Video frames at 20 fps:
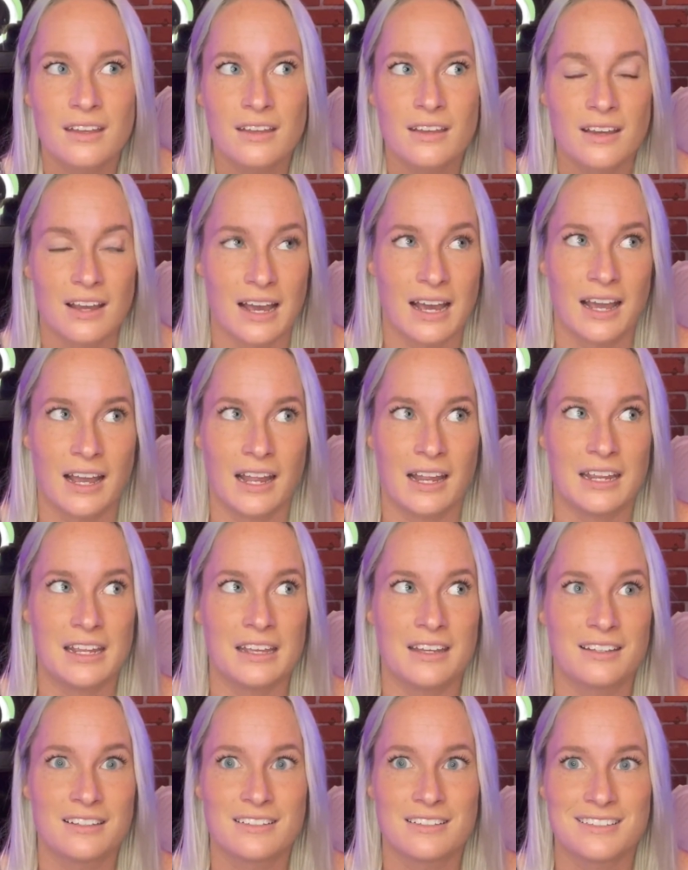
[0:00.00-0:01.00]
I
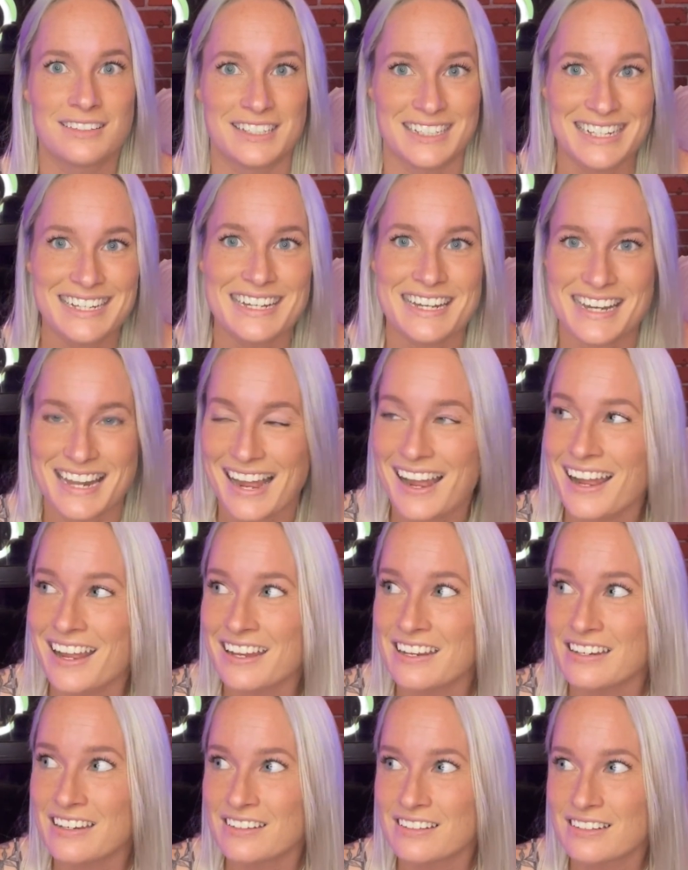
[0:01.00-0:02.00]
did not
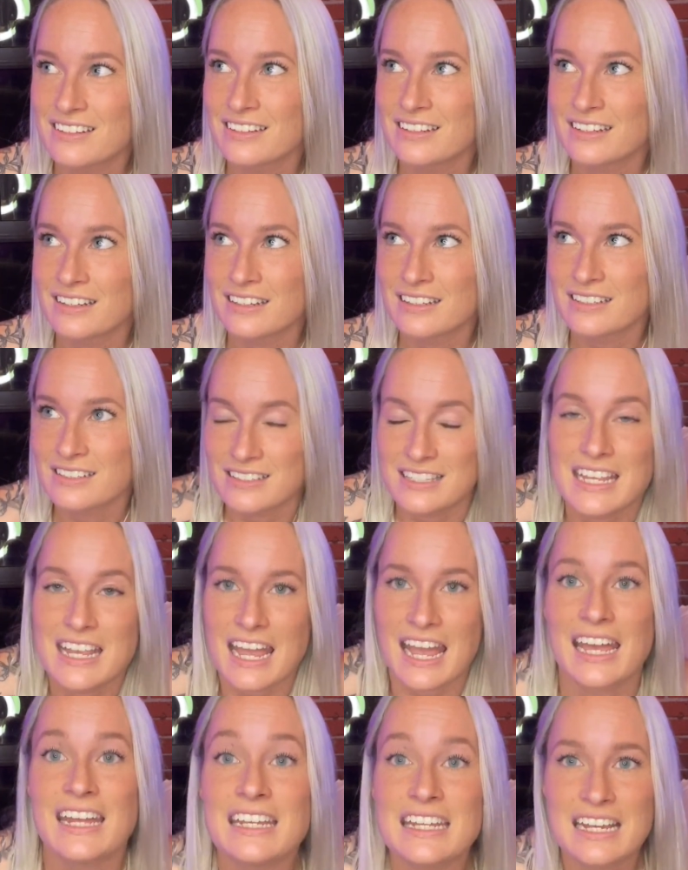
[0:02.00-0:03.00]
see
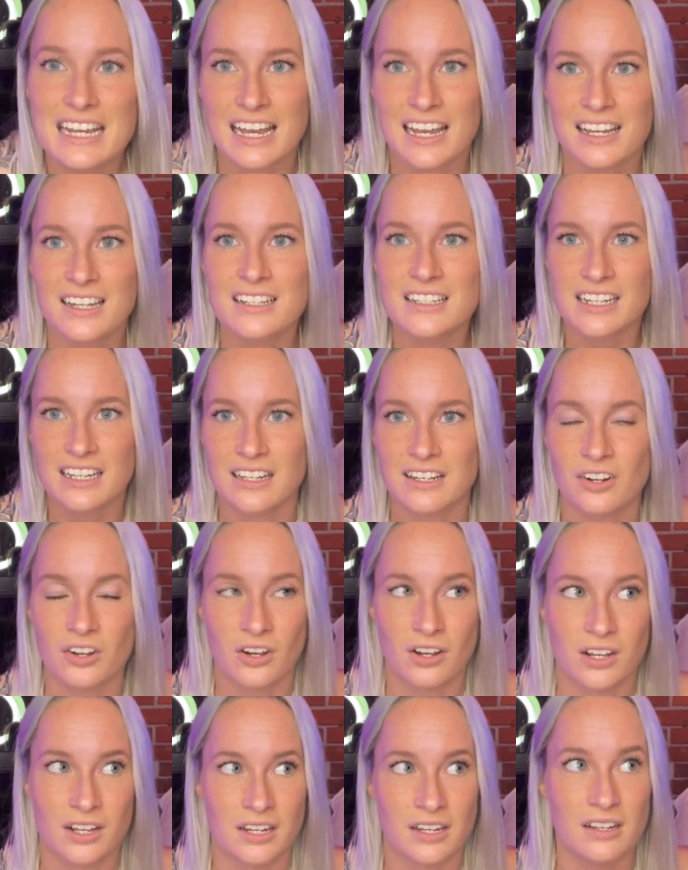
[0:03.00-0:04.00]
any content
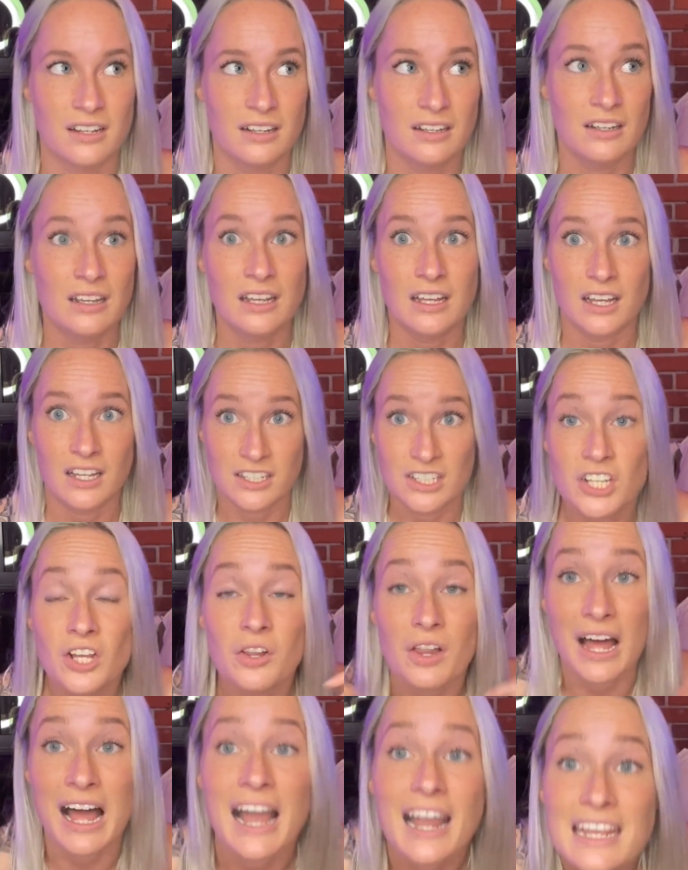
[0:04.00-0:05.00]
on until
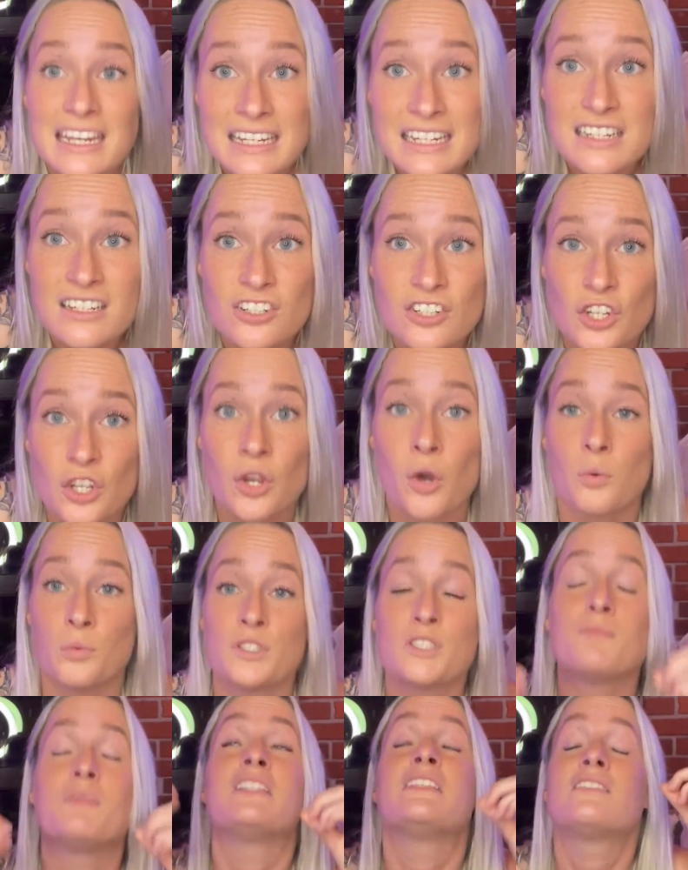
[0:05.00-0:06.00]
I needed to go
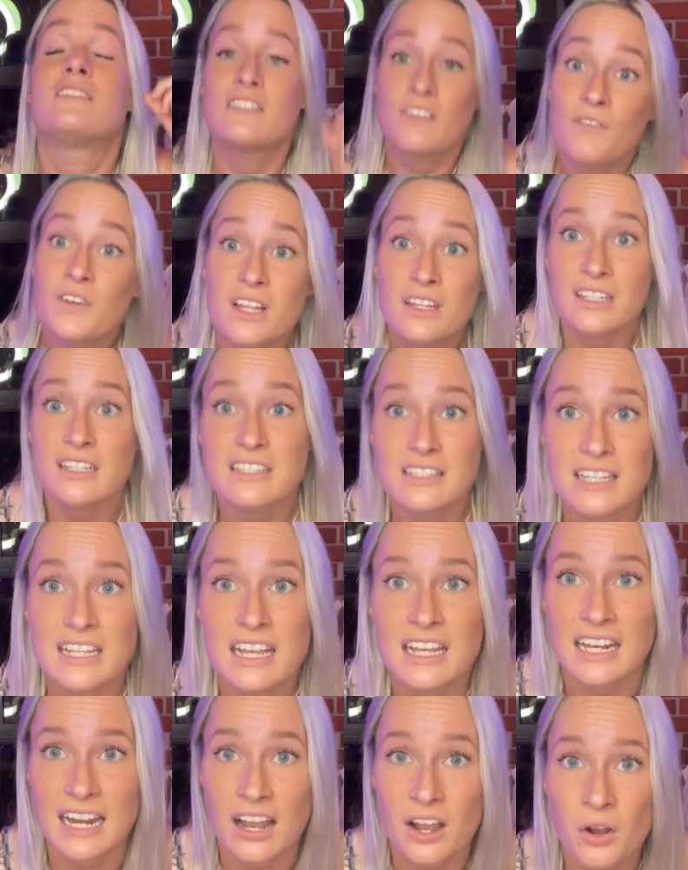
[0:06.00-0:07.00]
specifically seek
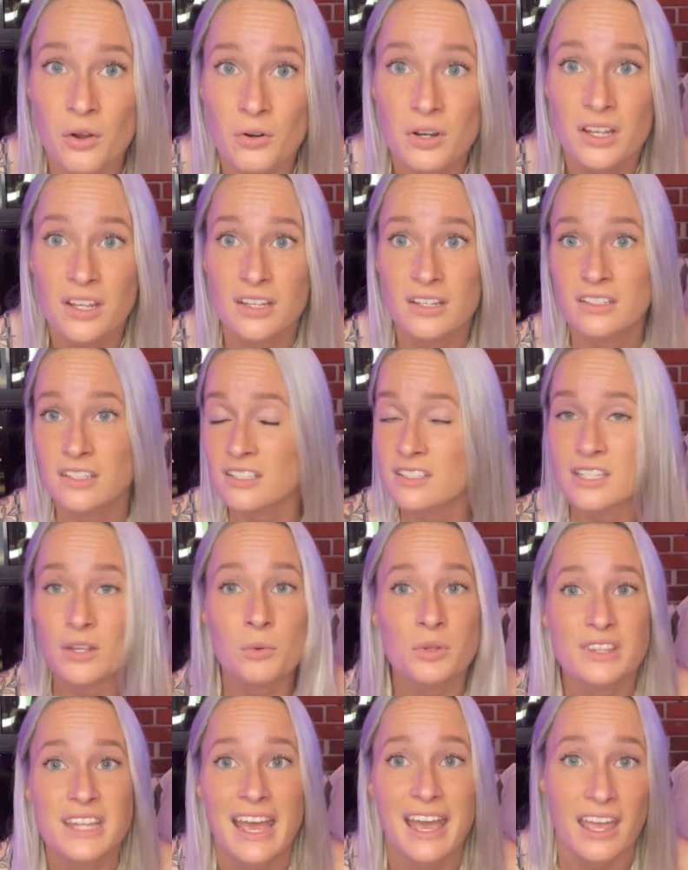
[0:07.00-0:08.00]
it out to see
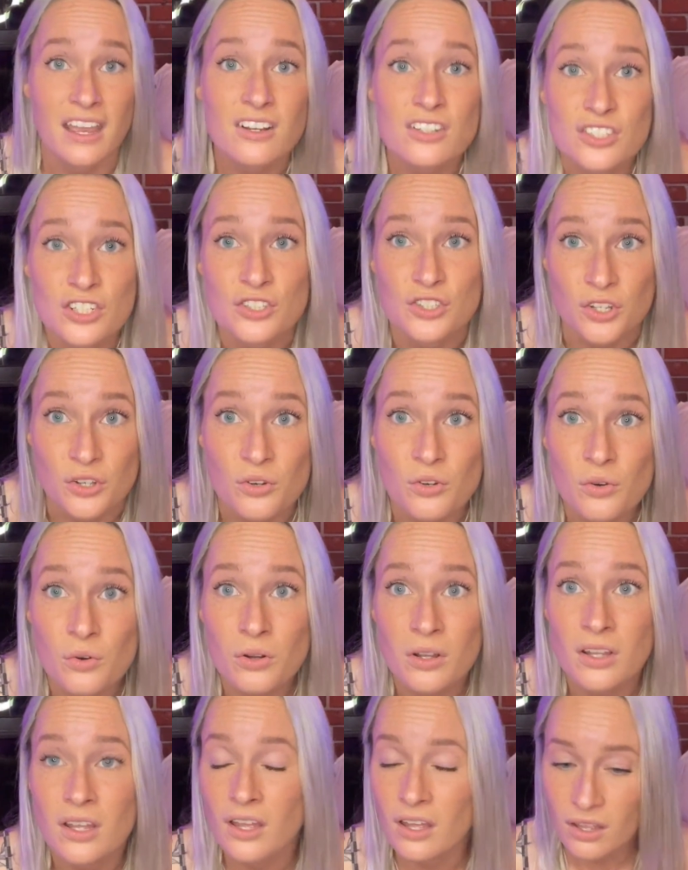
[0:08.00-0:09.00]
what the heck to do
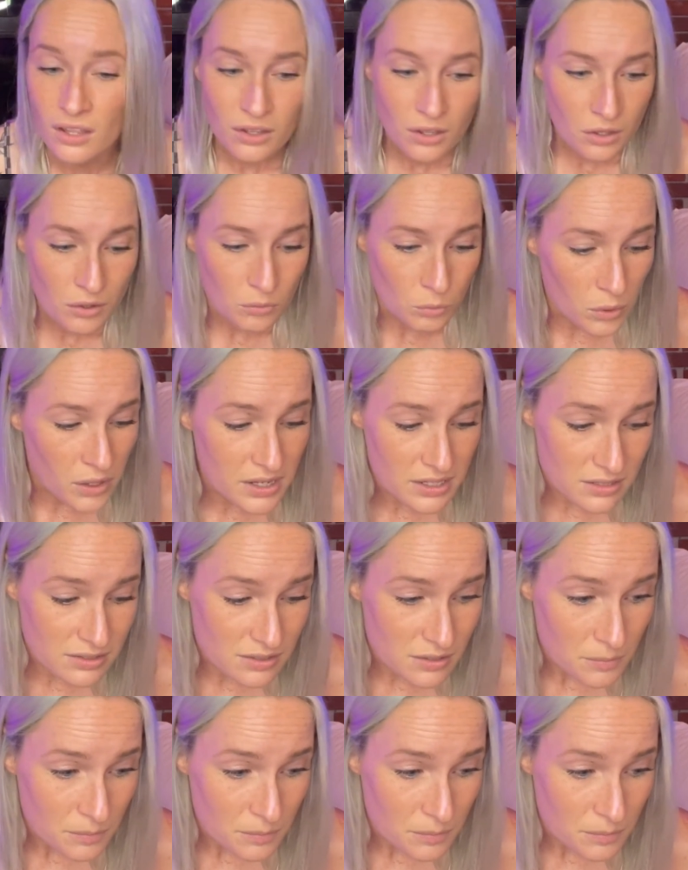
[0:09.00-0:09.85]
was